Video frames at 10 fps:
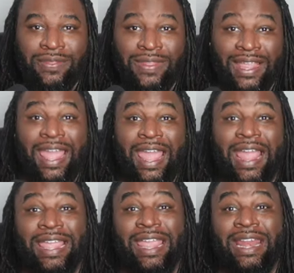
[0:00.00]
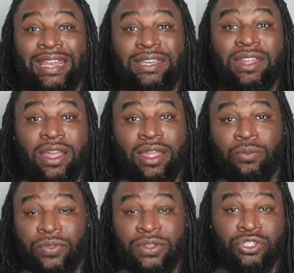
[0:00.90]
They can't get it done with